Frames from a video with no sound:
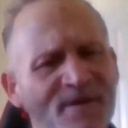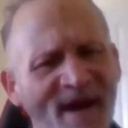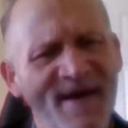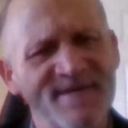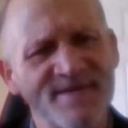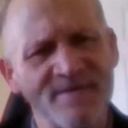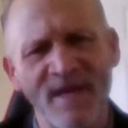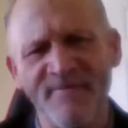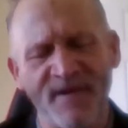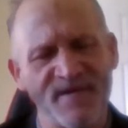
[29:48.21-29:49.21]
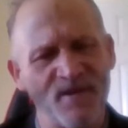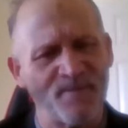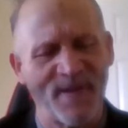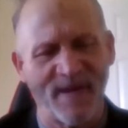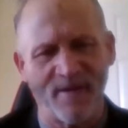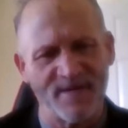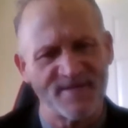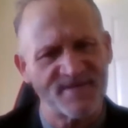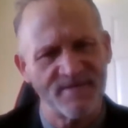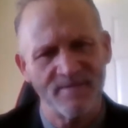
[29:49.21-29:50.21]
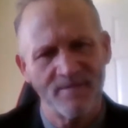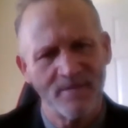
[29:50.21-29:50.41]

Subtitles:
guys, love on your parents.